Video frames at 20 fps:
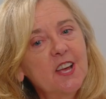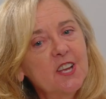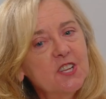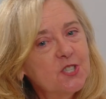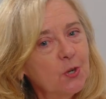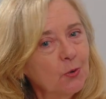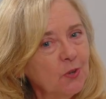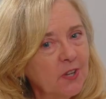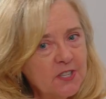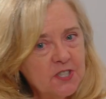
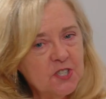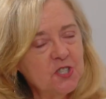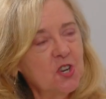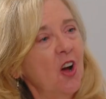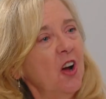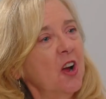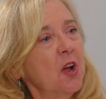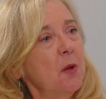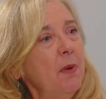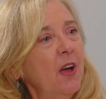So let's
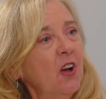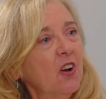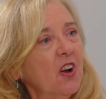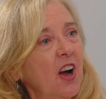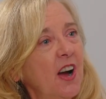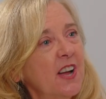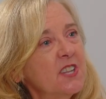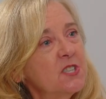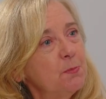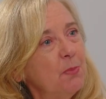talk about
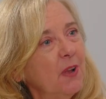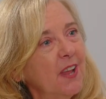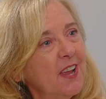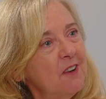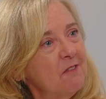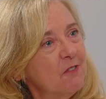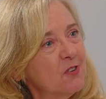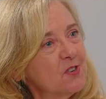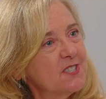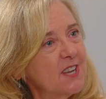God's
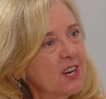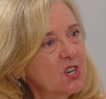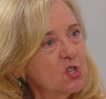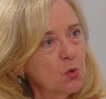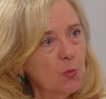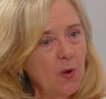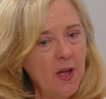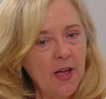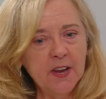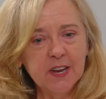plan for
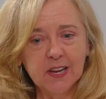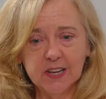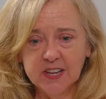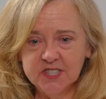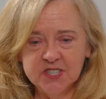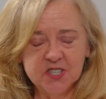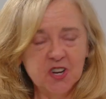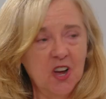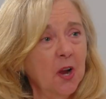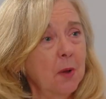sexuality.
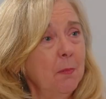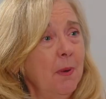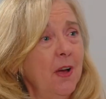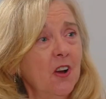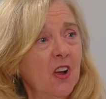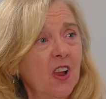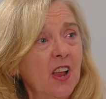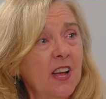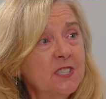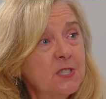Let's talk
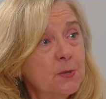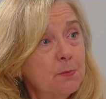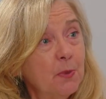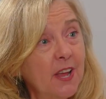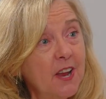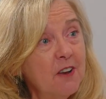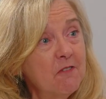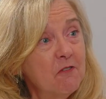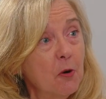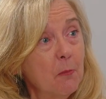about God's
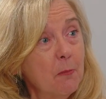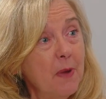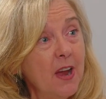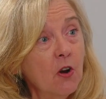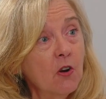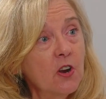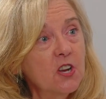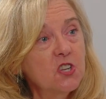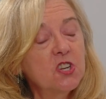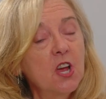plan for
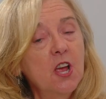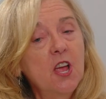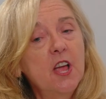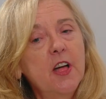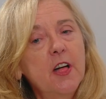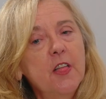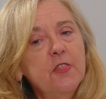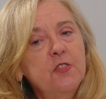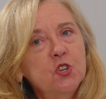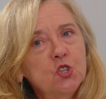marriage.
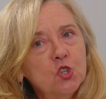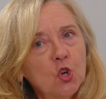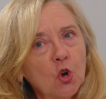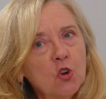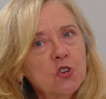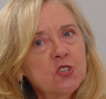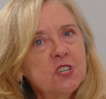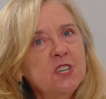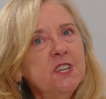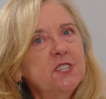The
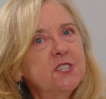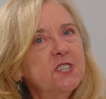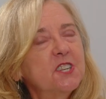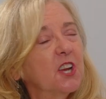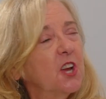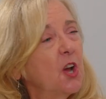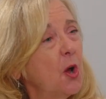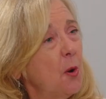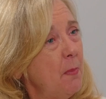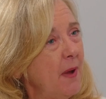church needs to
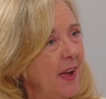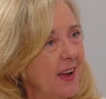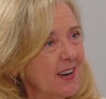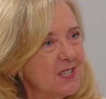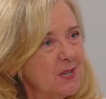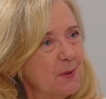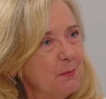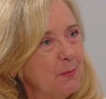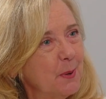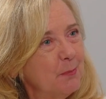go back
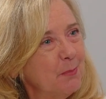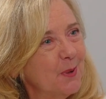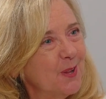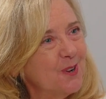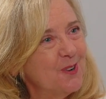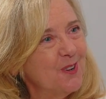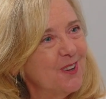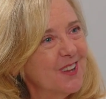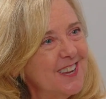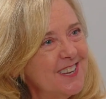to
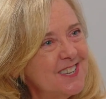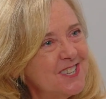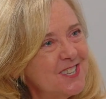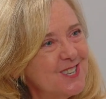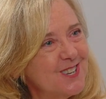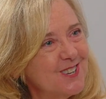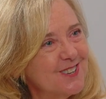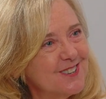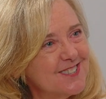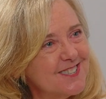biblical
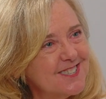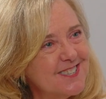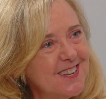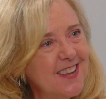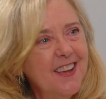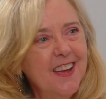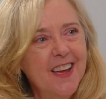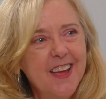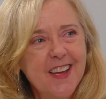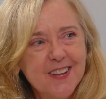issues,
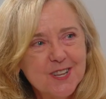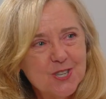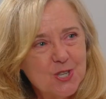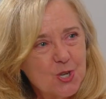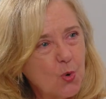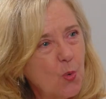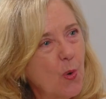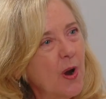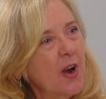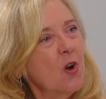
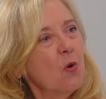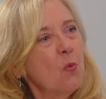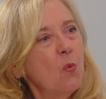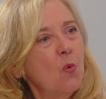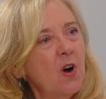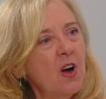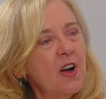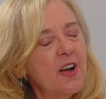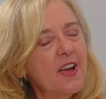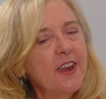square
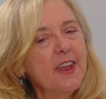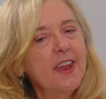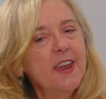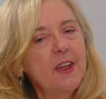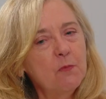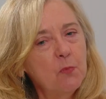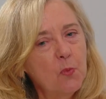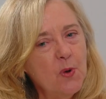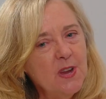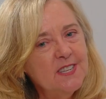one. And
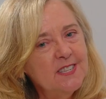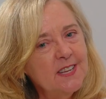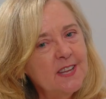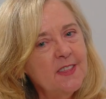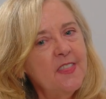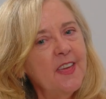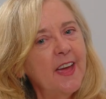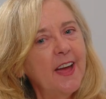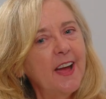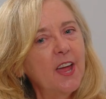if we
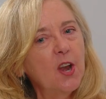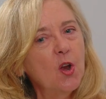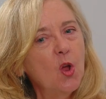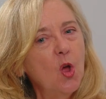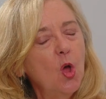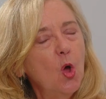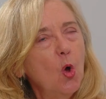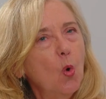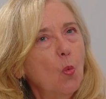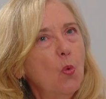did that
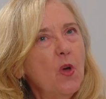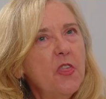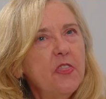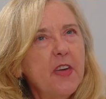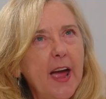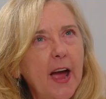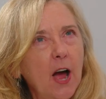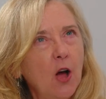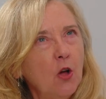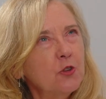
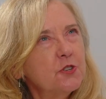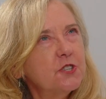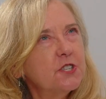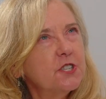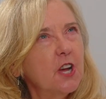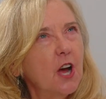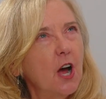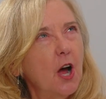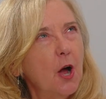without